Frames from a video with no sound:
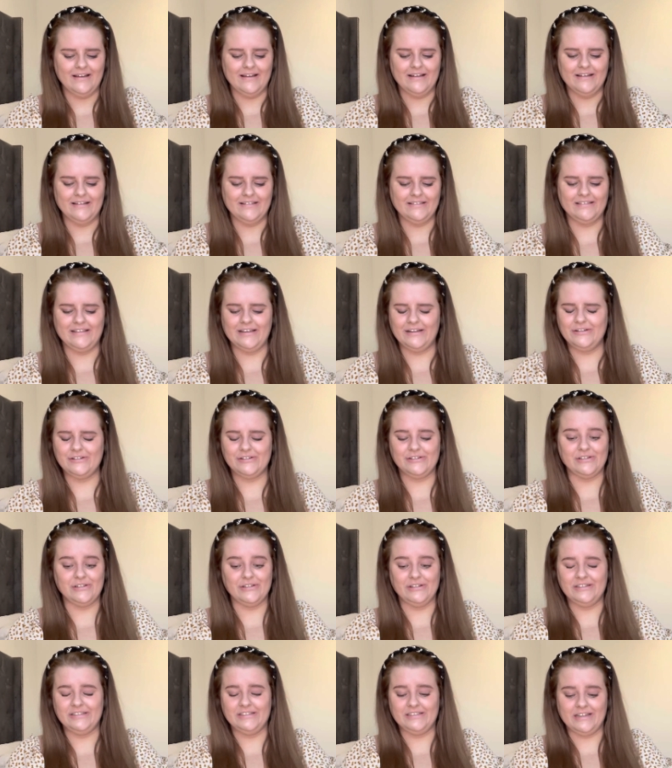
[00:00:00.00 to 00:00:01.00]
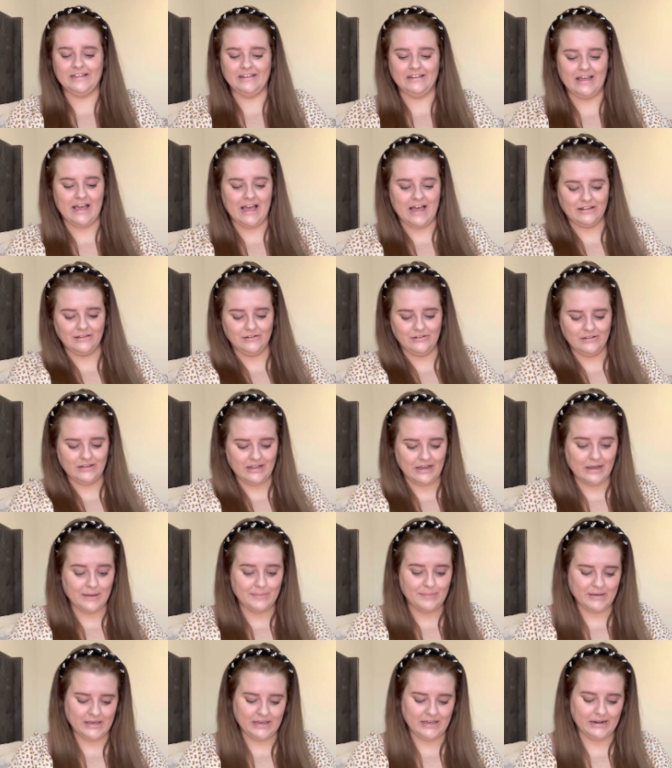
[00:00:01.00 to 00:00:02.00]
they just look silly. I look like a
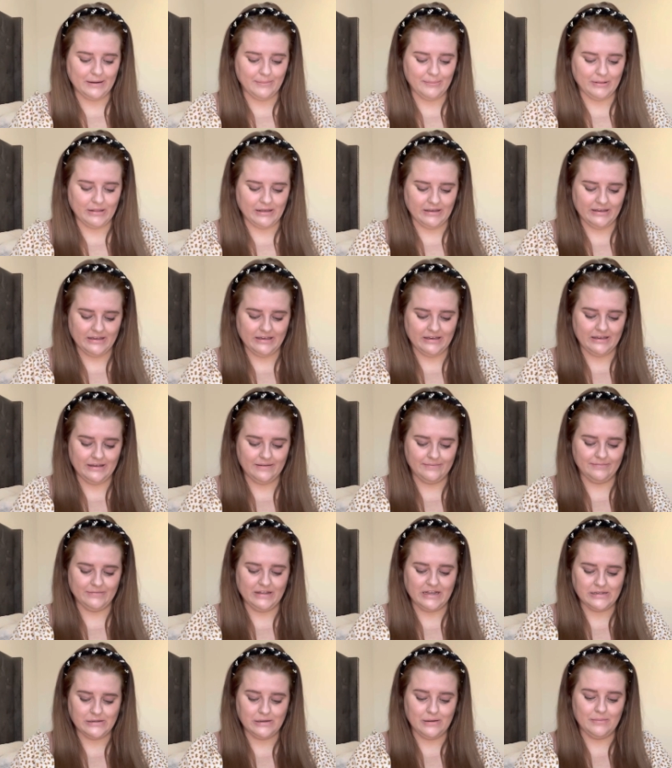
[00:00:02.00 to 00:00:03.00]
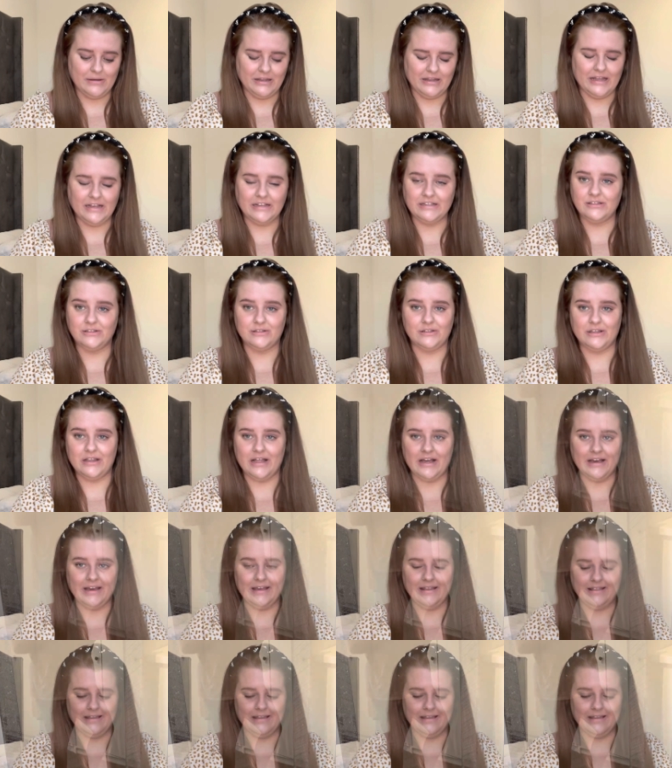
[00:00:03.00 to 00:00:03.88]
pig in a blanket. That's what my legs look like in